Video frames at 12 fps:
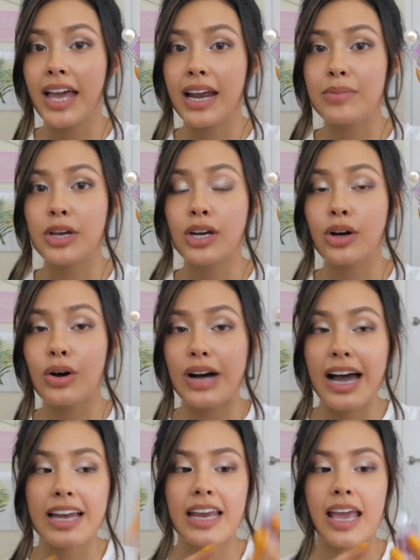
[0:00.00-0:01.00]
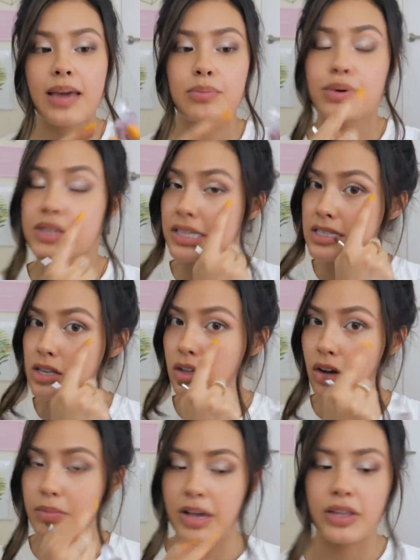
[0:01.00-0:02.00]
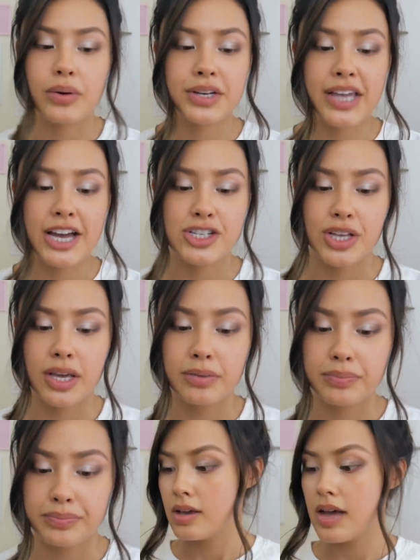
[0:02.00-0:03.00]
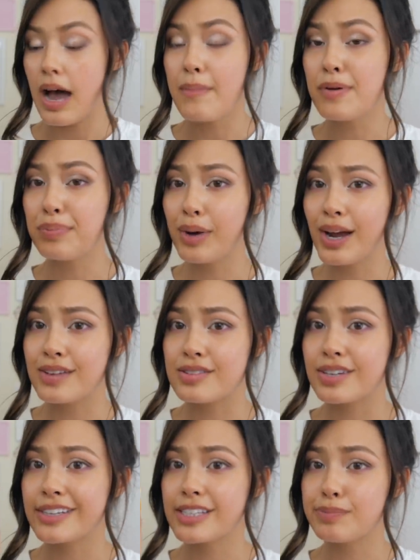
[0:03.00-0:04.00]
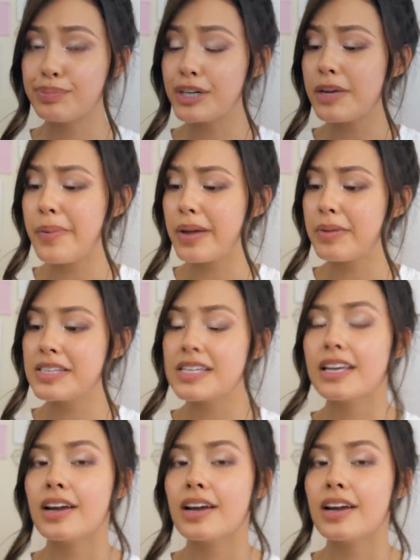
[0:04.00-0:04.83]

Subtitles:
I'm gonna go ahead and put this along my lower lash line. I'm impressed. It's pretty pigmented.